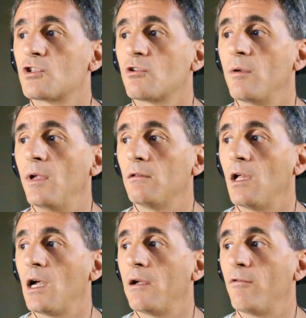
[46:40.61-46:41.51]
streaming
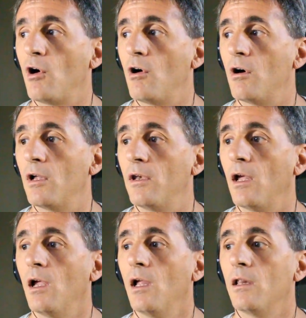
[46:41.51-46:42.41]
live
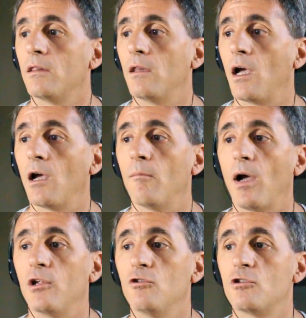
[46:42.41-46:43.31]
on
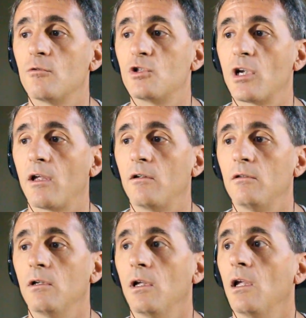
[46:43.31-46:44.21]
my YouTube channel.